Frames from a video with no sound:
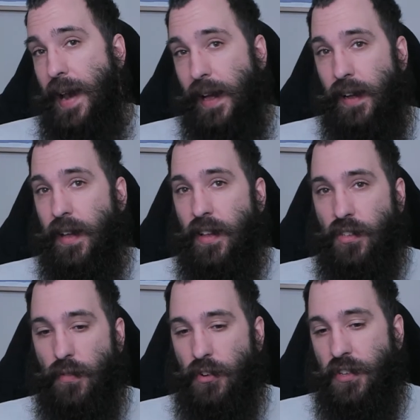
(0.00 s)
panic like
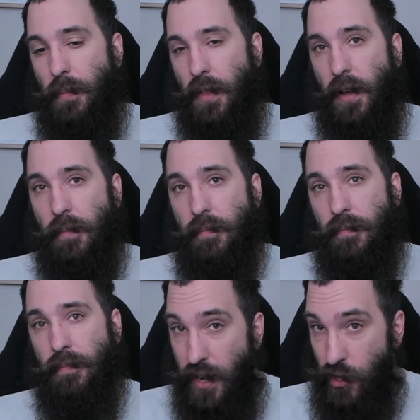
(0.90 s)
this over something?
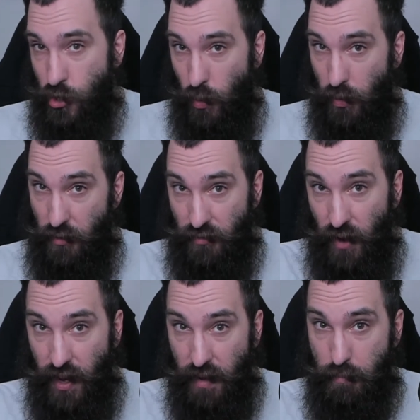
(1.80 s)
How do they control their
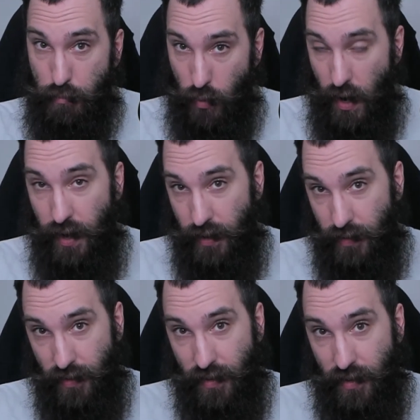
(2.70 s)
fucking
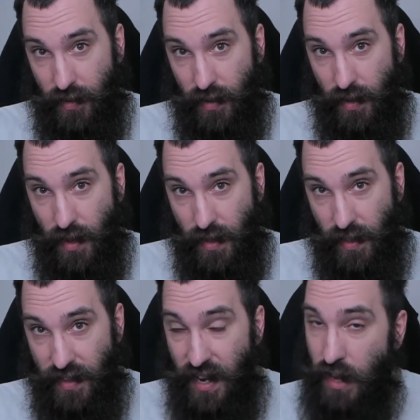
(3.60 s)
brains?
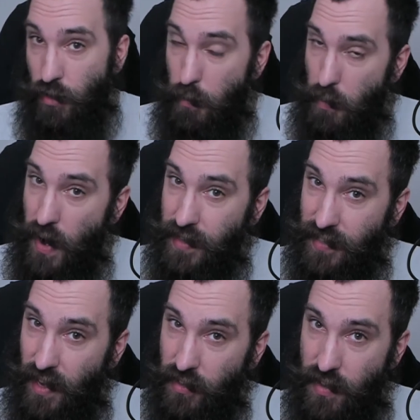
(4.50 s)
That they take their
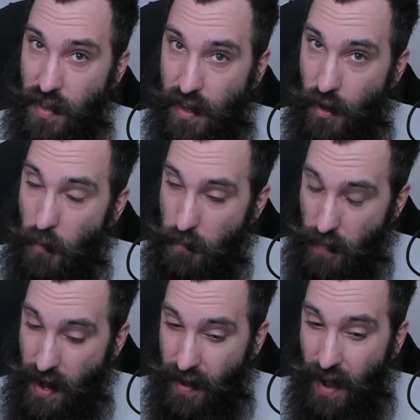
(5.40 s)
brain cells and they go,
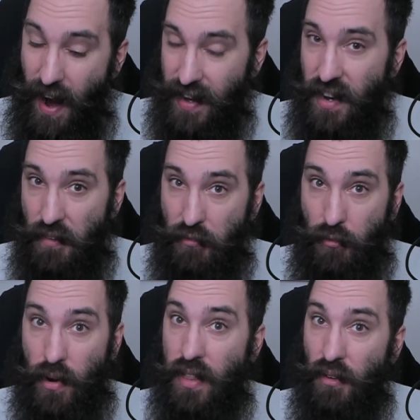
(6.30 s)
man, I need to
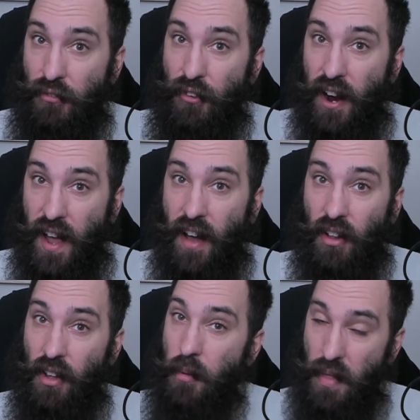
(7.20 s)
freak the fuck
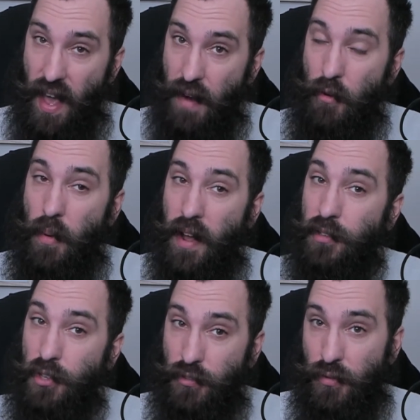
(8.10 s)
out along with everyone
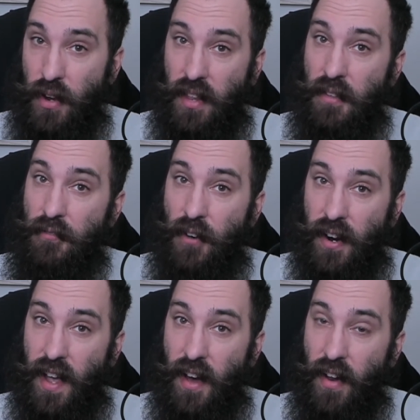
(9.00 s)
else who's freaking the
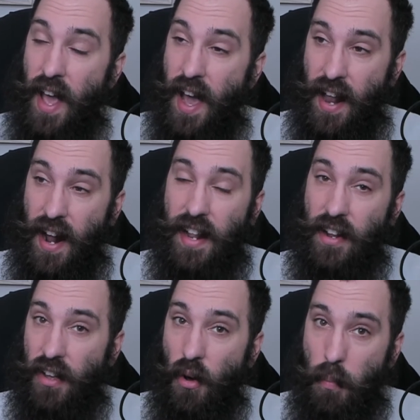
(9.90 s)
fuck out, and I
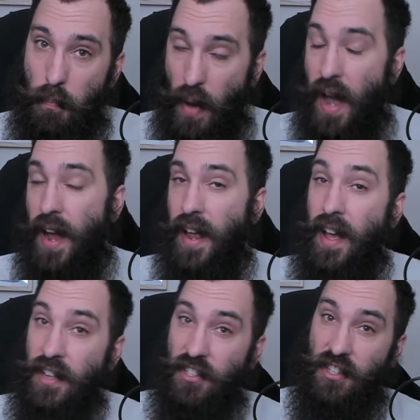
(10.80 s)
need to go buy
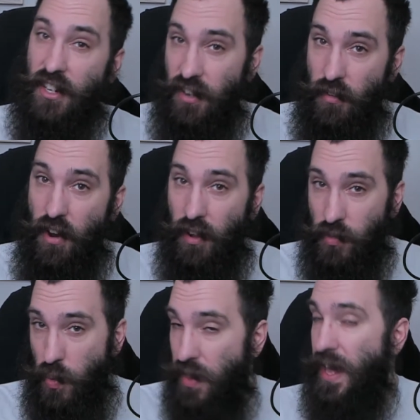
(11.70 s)

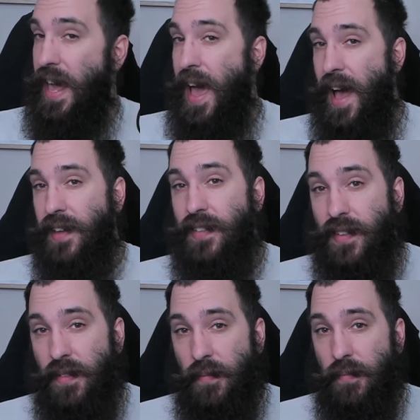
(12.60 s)
$600 worth of
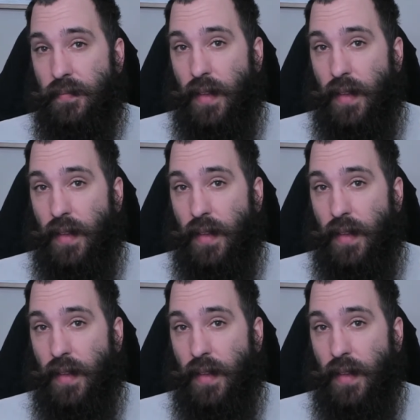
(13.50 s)
gas.